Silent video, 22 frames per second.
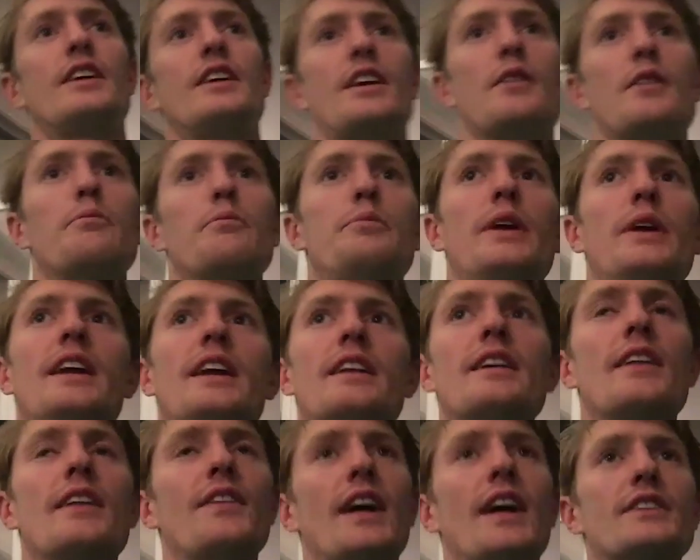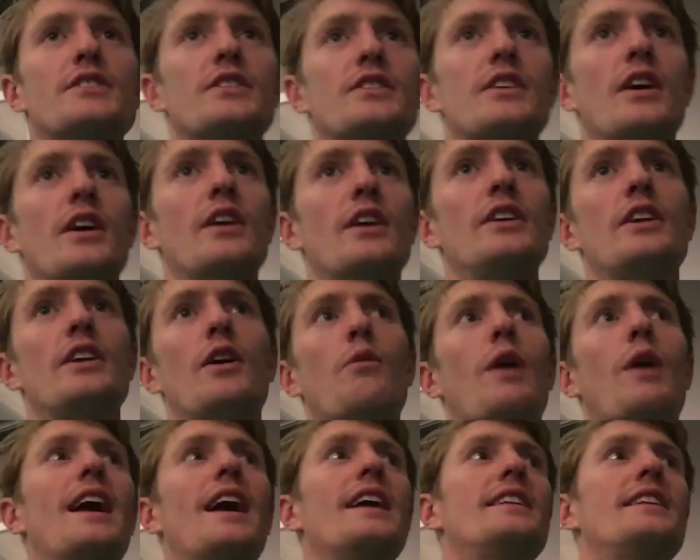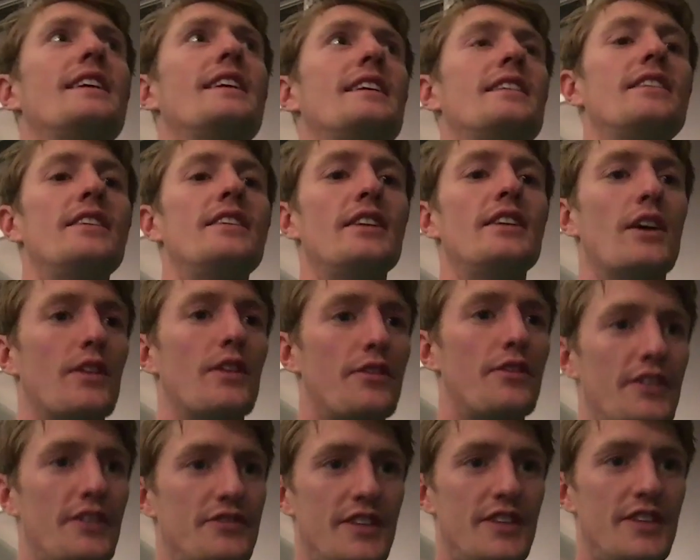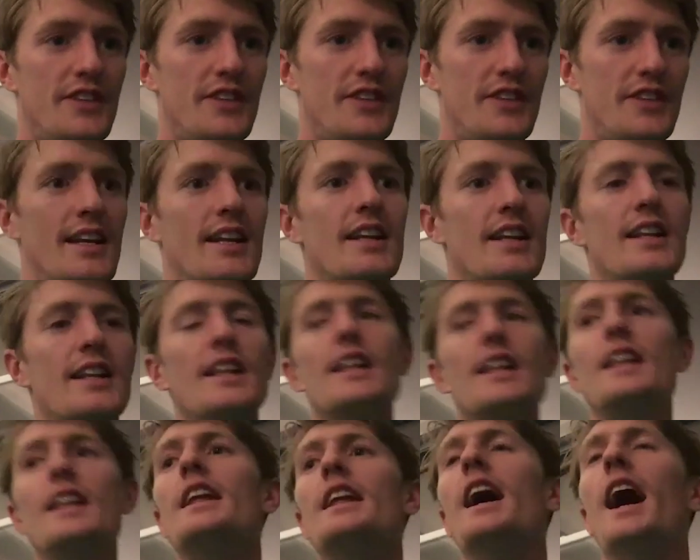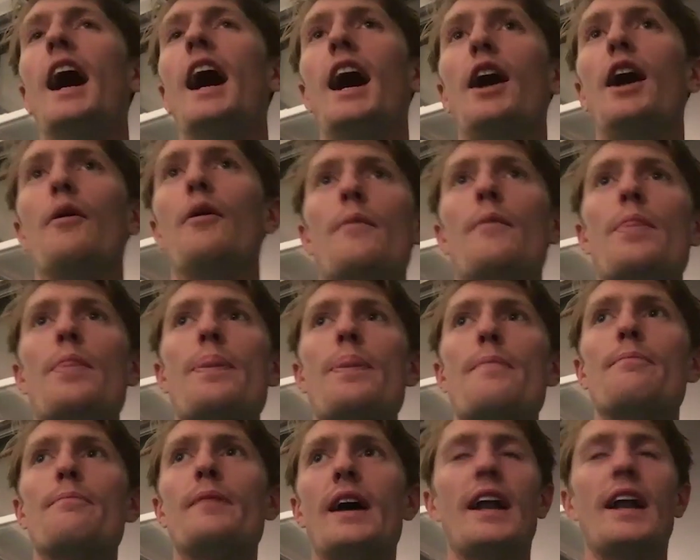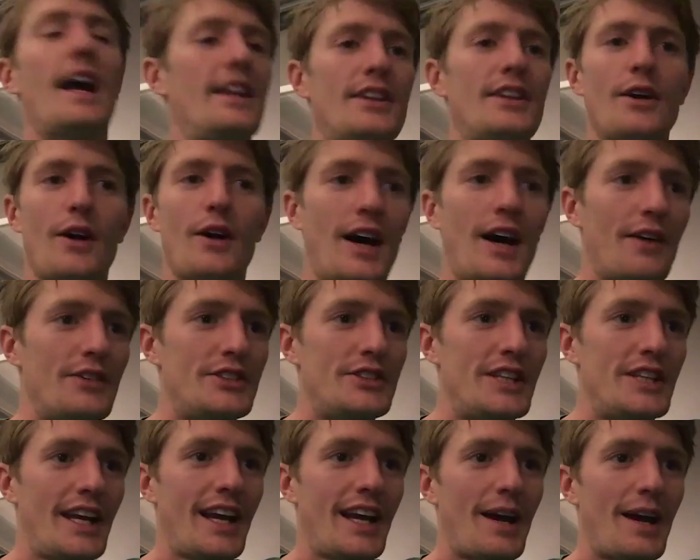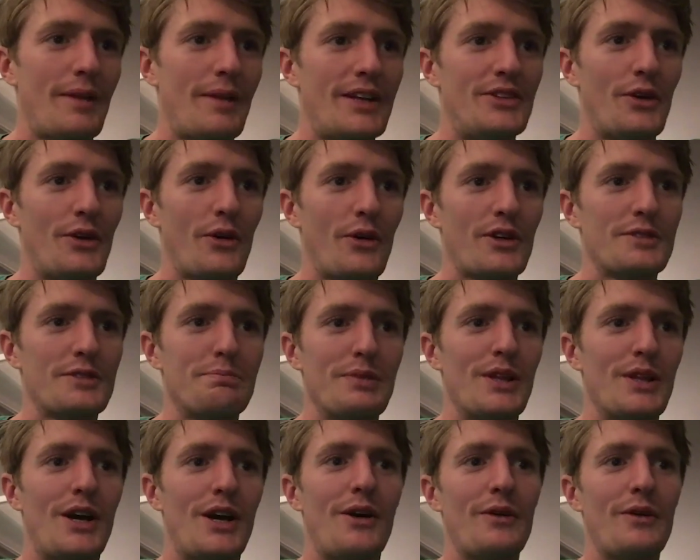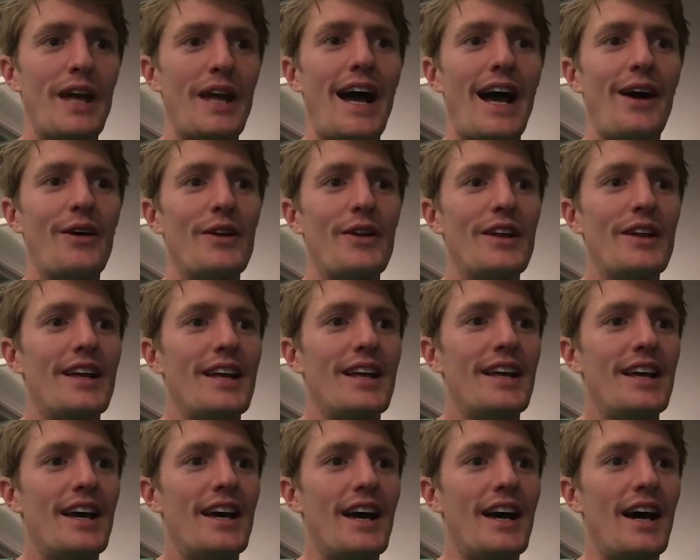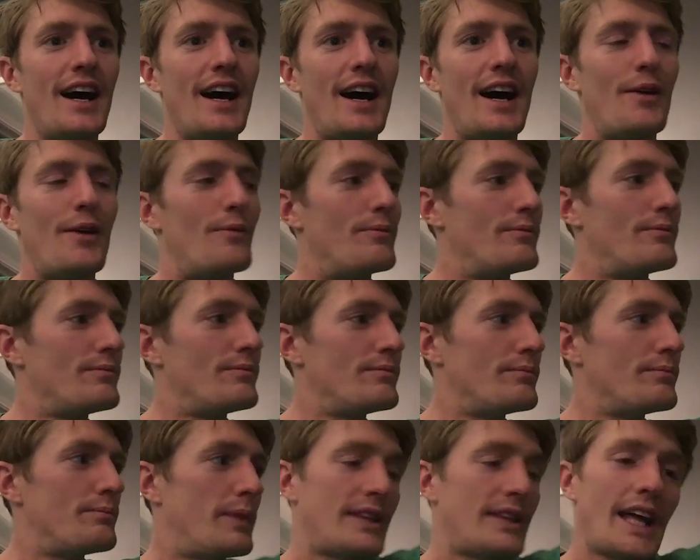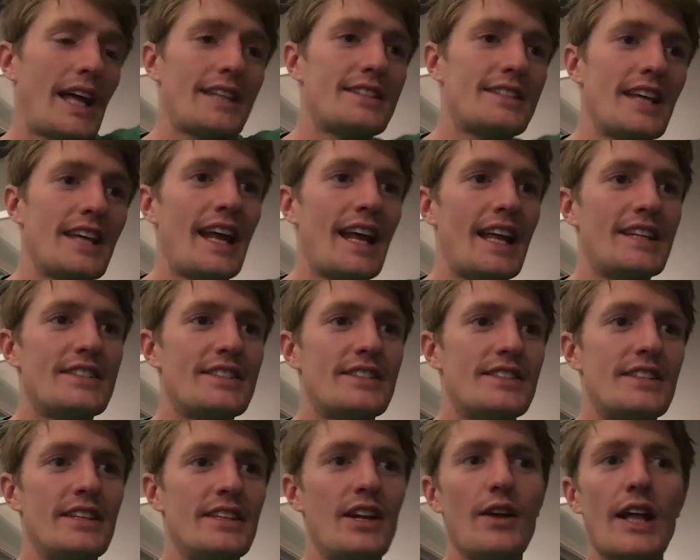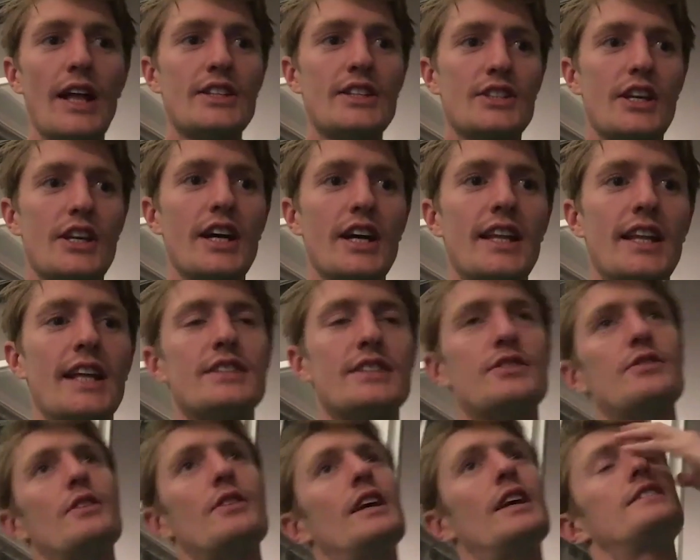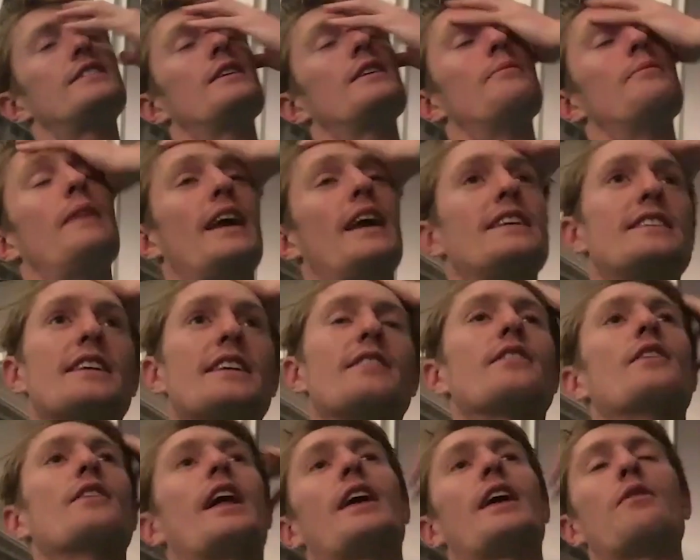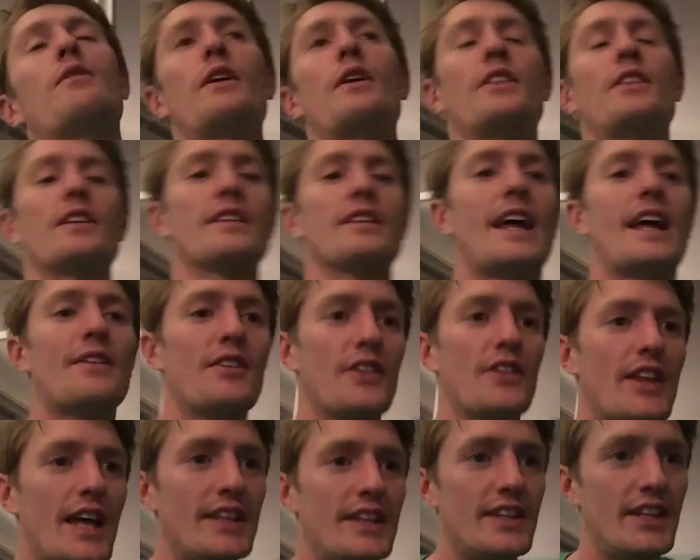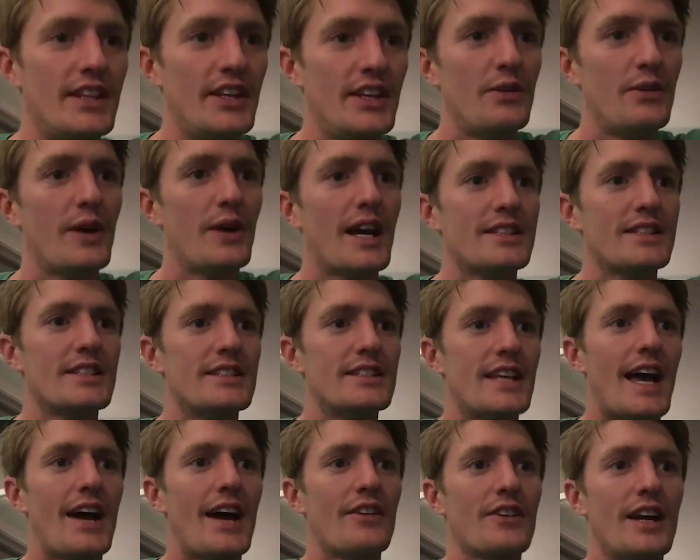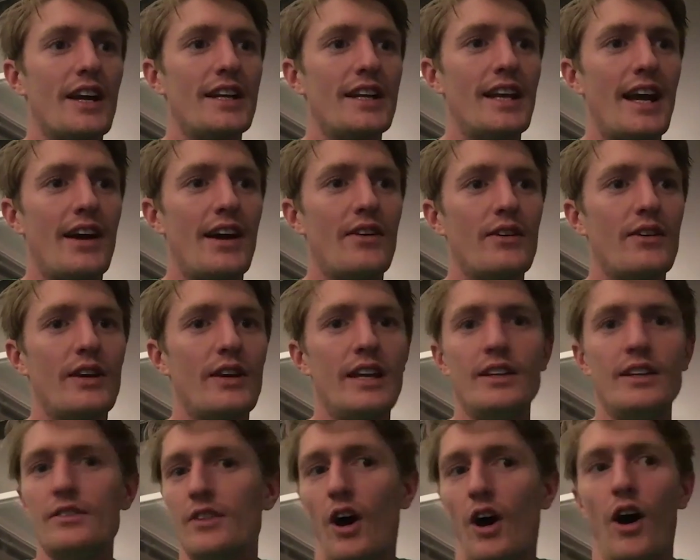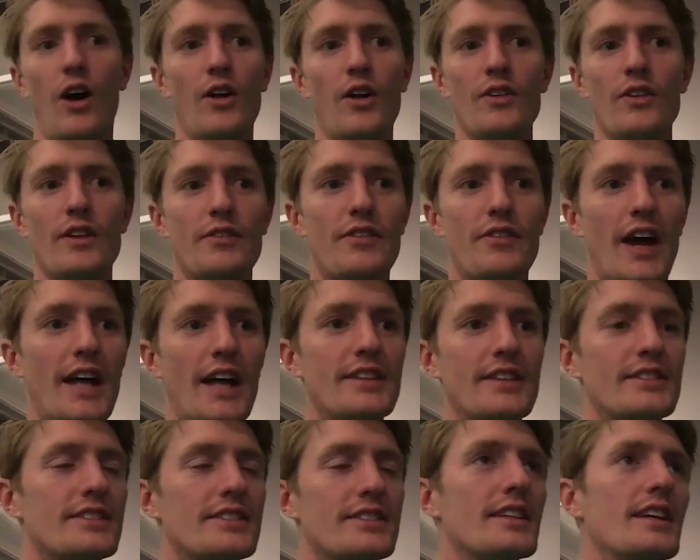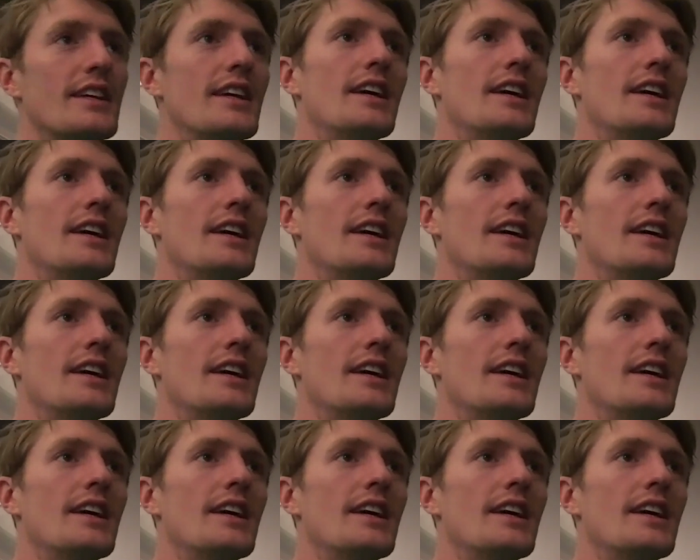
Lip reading: compete. And that's, why I did, the 15, and obviously I got my doors blown out. But it's good. It's amazing. Like the level that the US is at right now in all events.